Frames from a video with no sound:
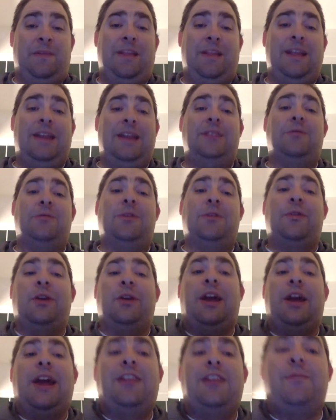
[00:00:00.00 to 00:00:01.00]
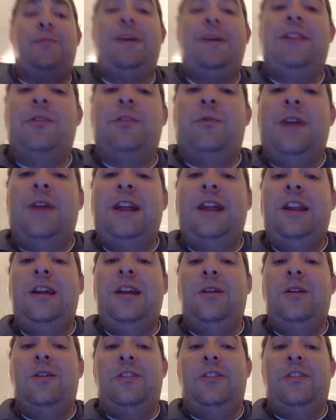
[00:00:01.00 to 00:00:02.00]
And the River Cats beat the
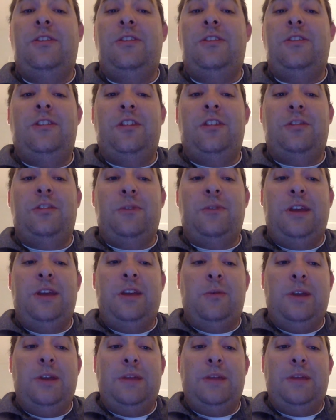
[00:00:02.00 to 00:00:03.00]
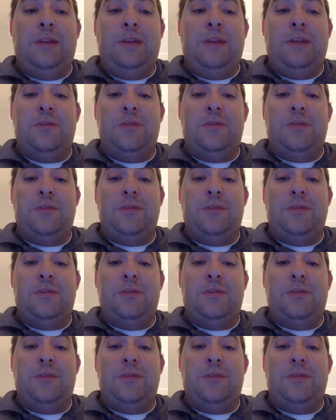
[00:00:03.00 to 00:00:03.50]
Rainiers 6-3. Your winning pitcher was